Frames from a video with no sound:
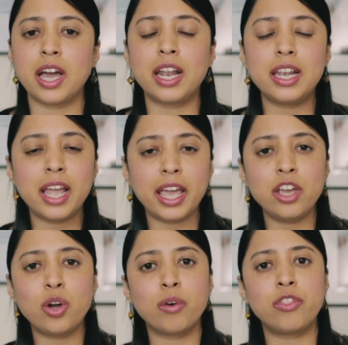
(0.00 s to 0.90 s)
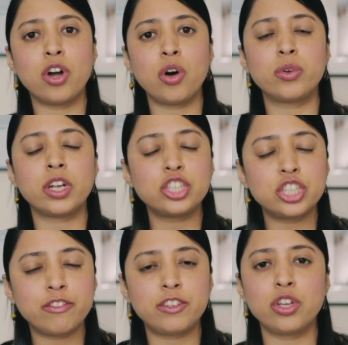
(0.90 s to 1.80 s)
and letting go of the old and
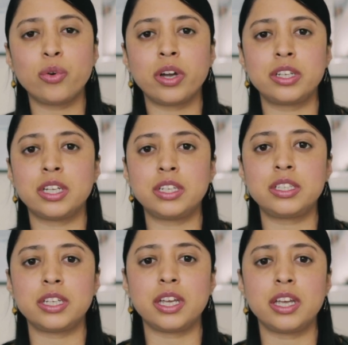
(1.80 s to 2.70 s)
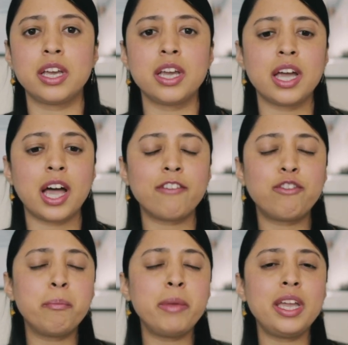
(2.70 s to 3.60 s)
shifting your identity. And
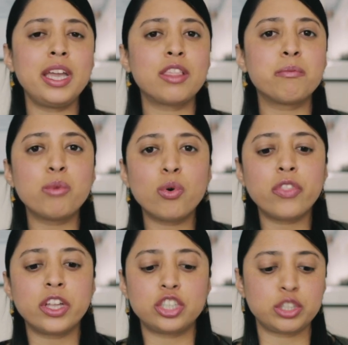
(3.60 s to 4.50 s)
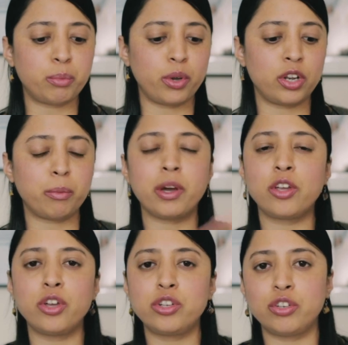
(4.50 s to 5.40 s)
for me, it's more than just putting up a
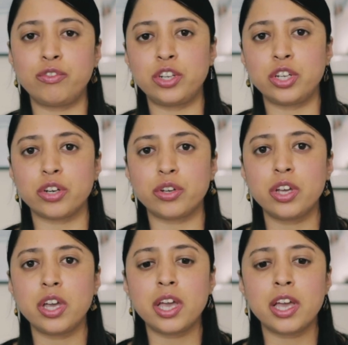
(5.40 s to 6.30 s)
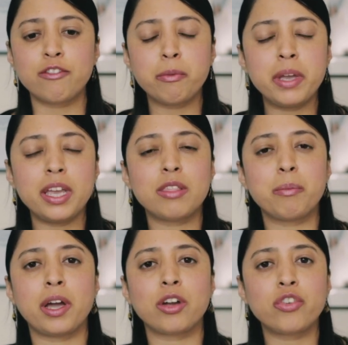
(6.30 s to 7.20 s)
YouTube video. For me, it's
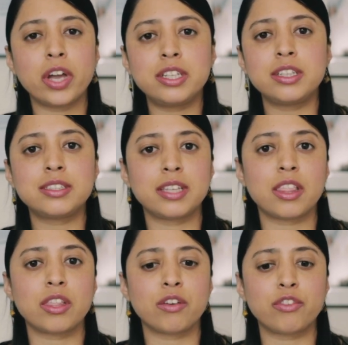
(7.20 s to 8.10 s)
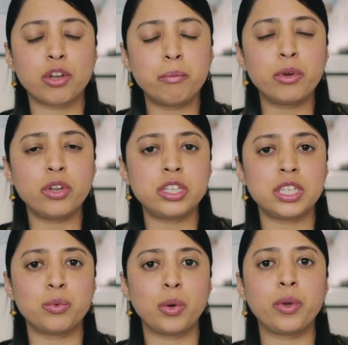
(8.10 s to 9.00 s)
about creating this sense of
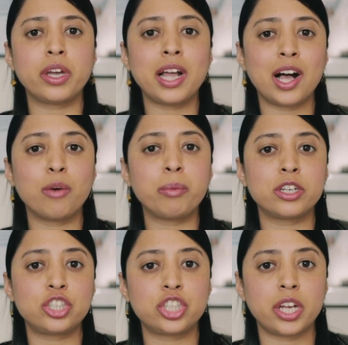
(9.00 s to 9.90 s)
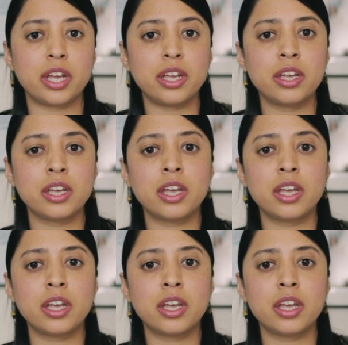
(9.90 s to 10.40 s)
community where we can help and share